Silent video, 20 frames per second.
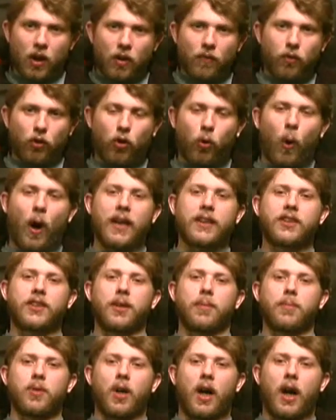for quite
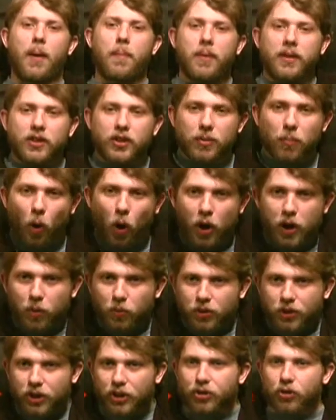some time, and Somalia
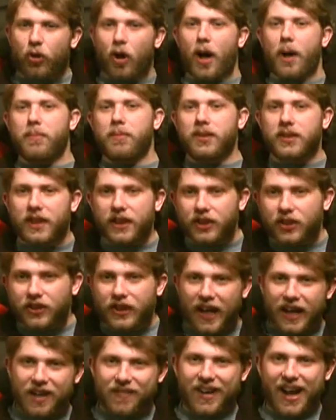was described as in a
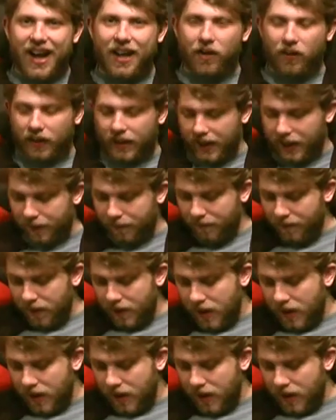state of anarchy.